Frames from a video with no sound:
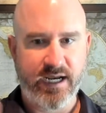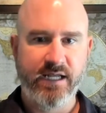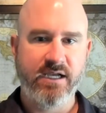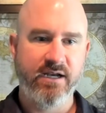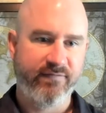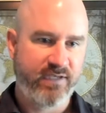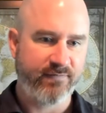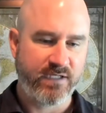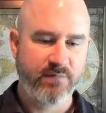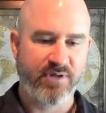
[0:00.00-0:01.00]
any kind of
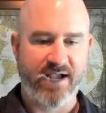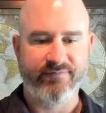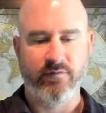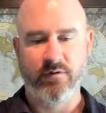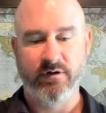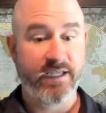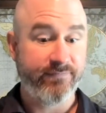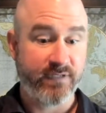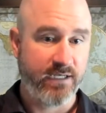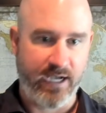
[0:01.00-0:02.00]
gifting platform or
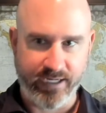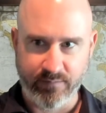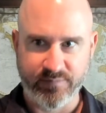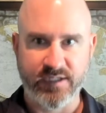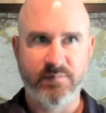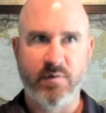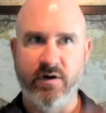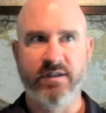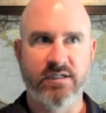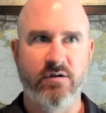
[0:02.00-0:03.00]
gifting items as
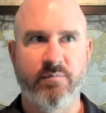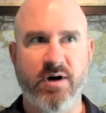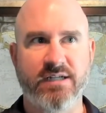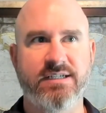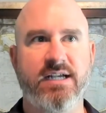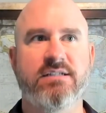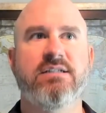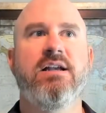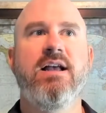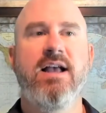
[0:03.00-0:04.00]
part of this whole process.